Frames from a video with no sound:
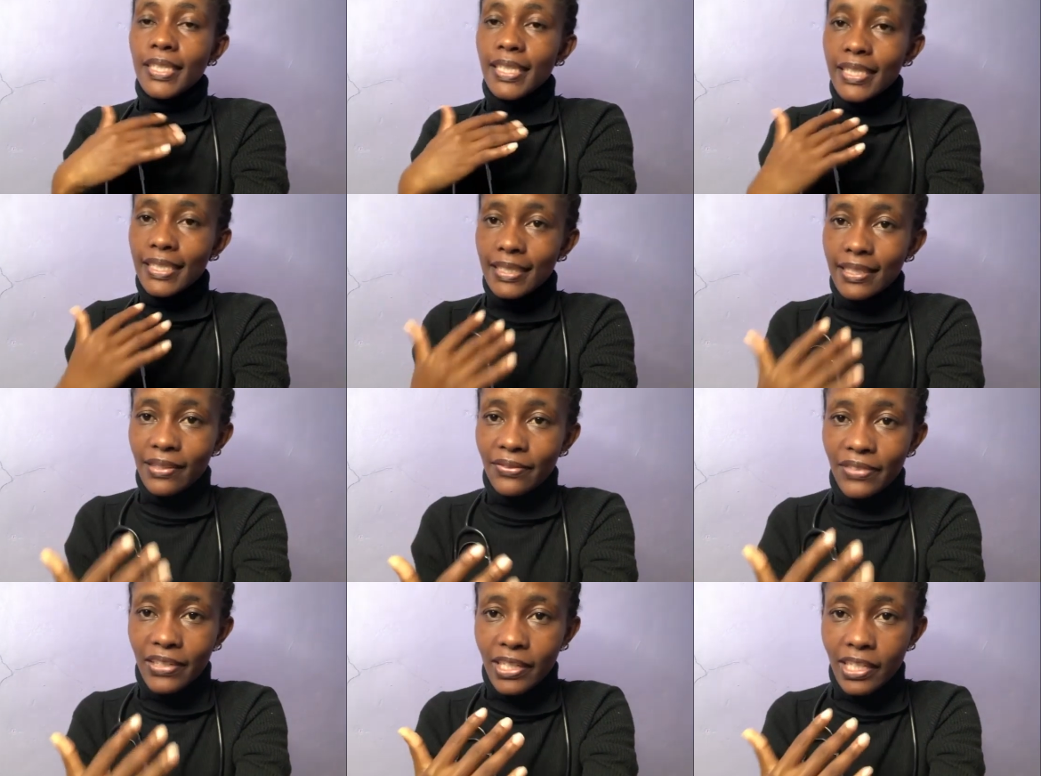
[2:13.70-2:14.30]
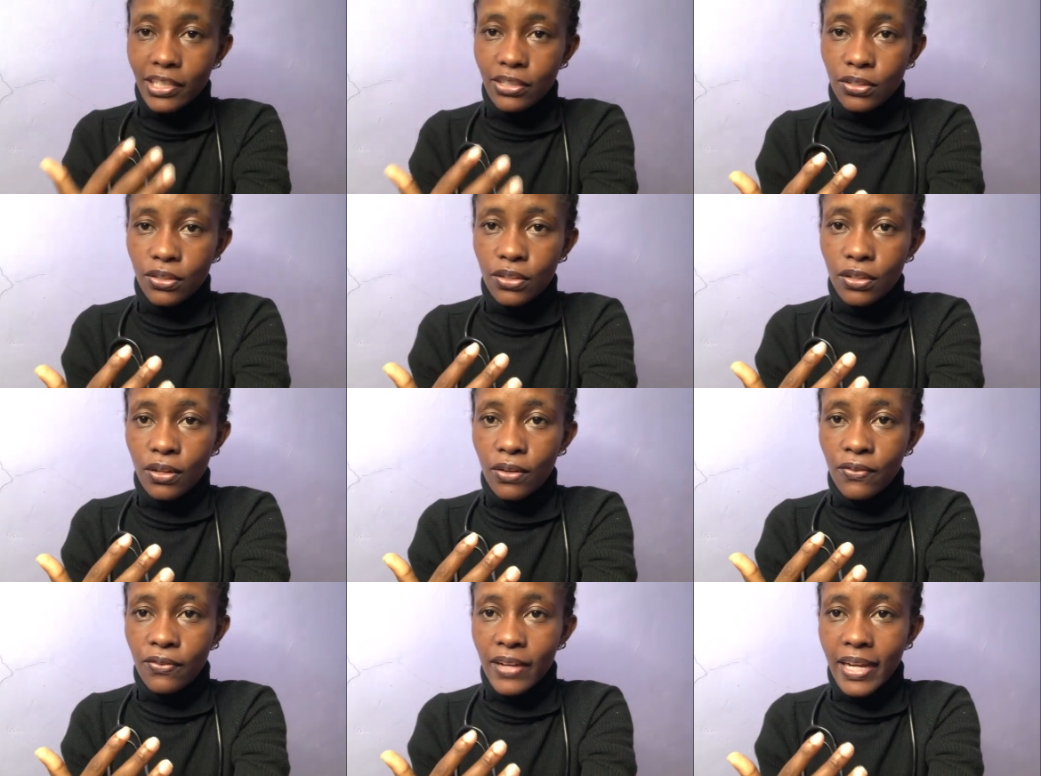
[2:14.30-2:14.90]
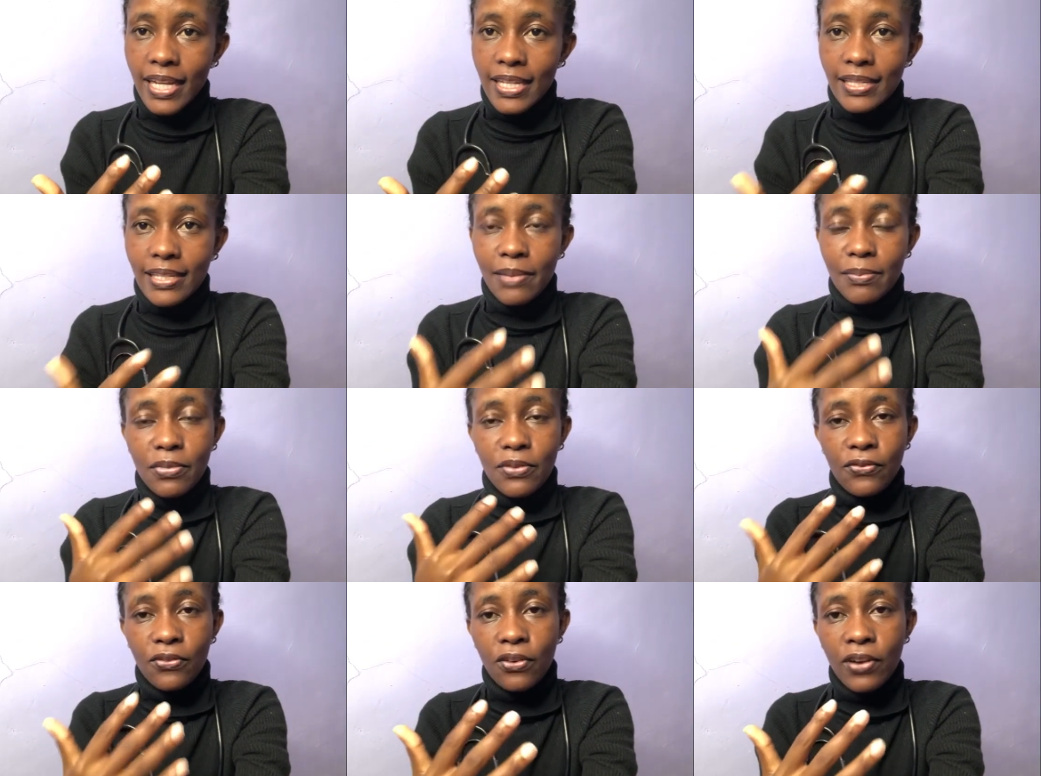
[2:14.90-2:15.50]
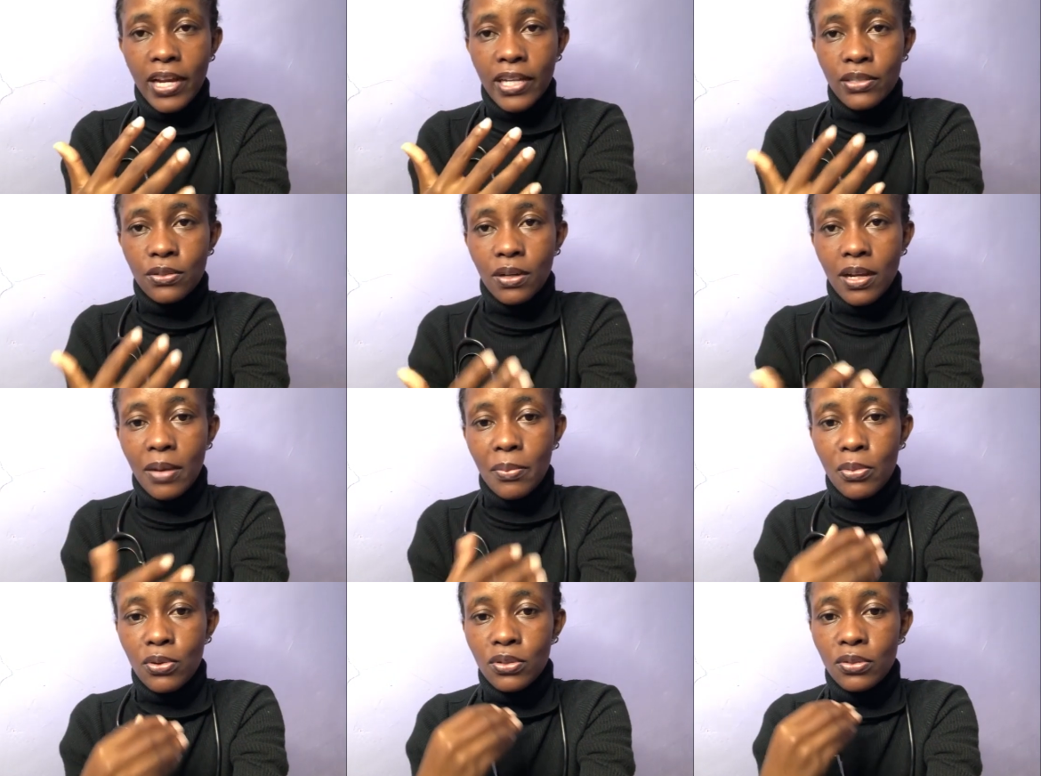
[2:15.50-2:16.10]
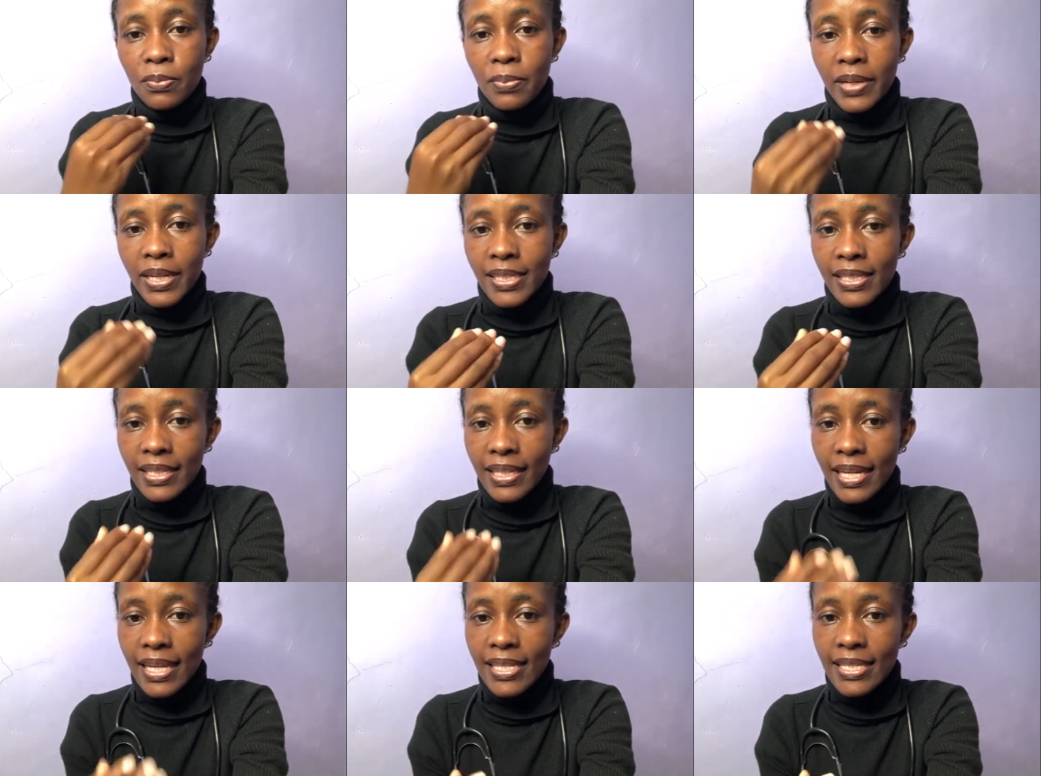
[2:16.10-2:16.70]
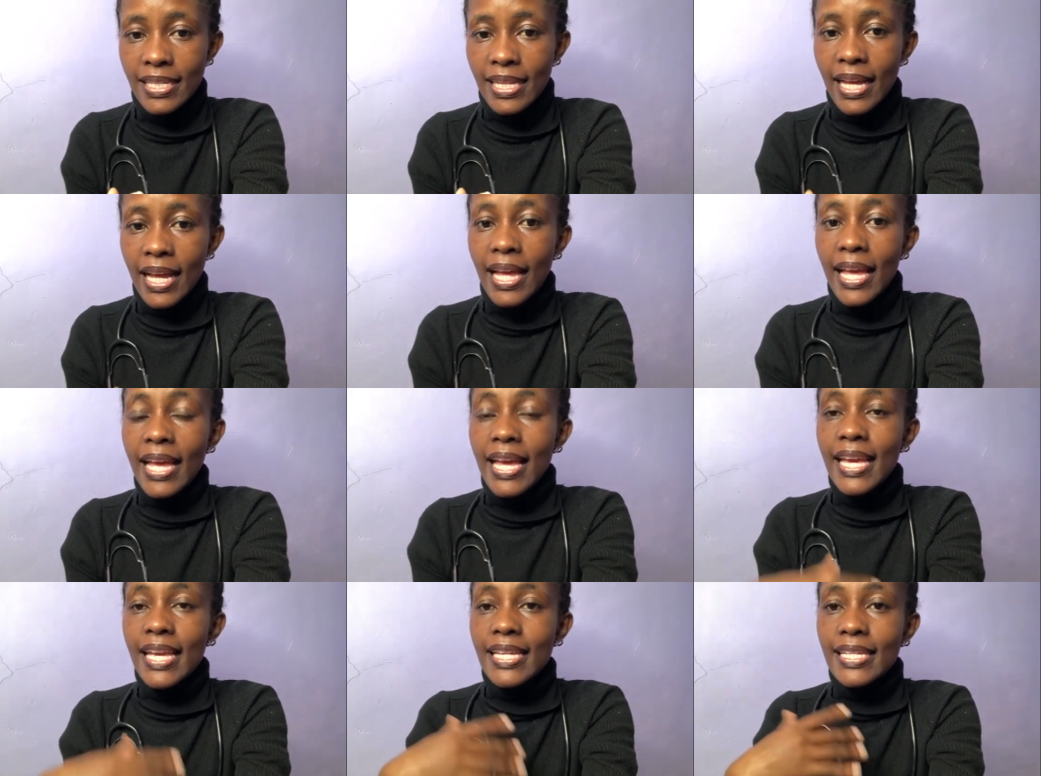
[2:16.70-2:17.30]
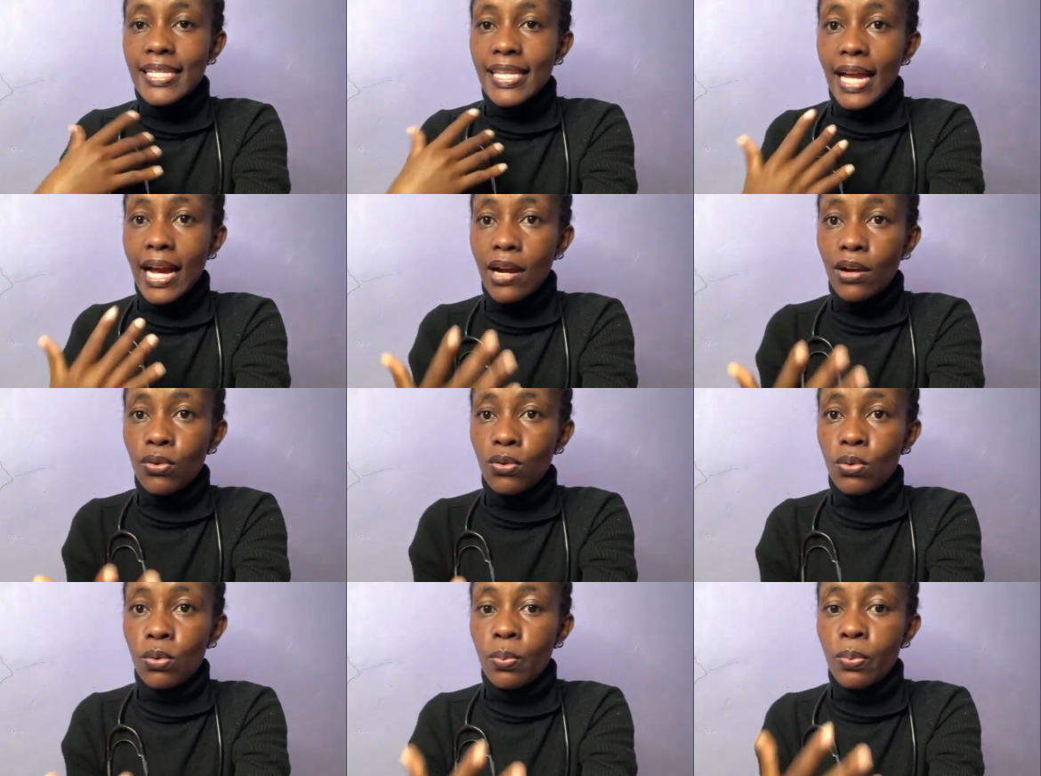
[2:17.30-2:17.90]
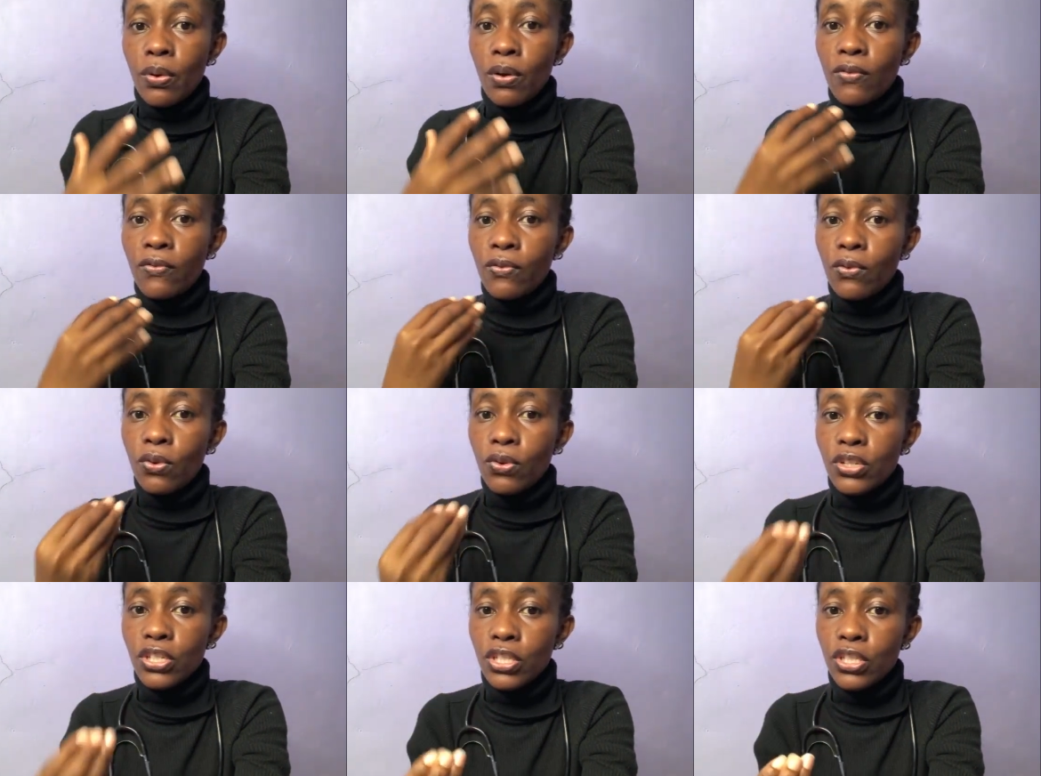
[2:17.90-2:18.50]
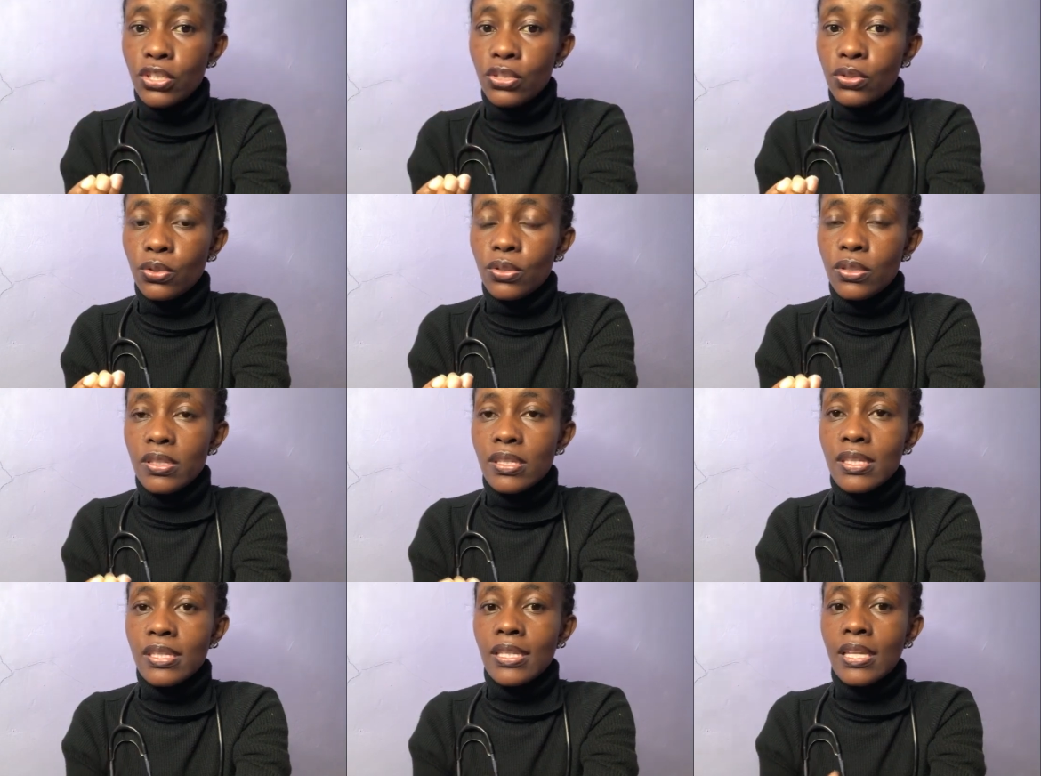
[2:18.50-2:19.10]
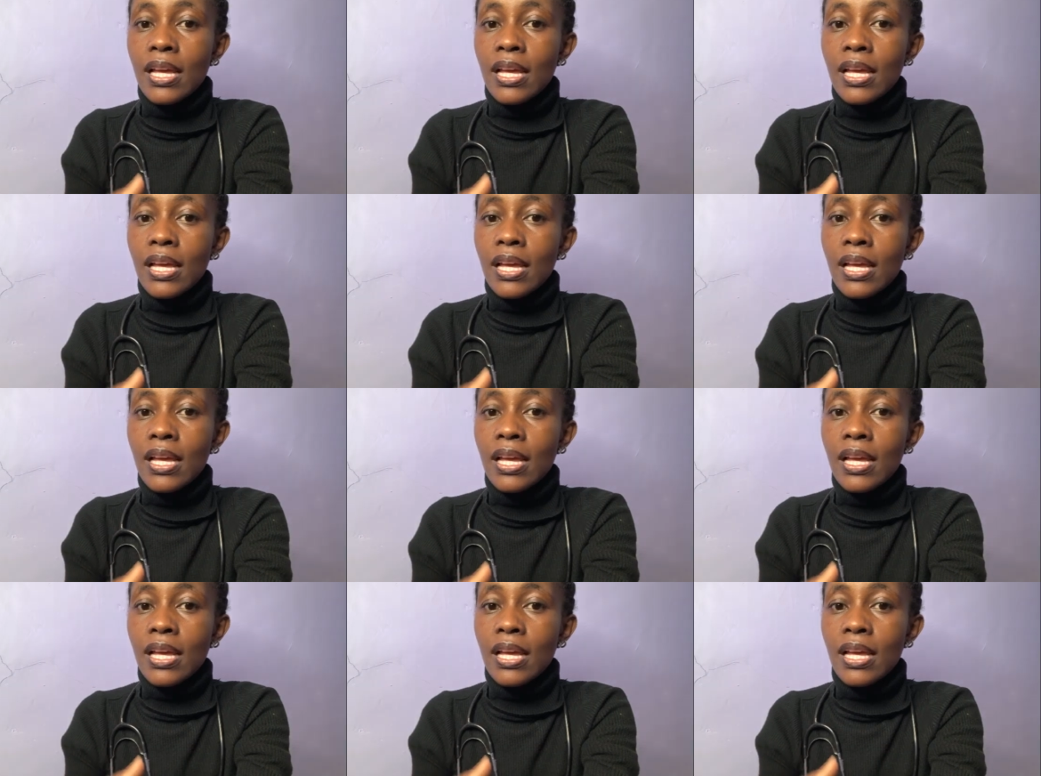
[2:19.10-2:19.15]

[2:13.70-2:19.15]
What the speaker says: definition of cancer before I talk about breast cancer is a group of conditions,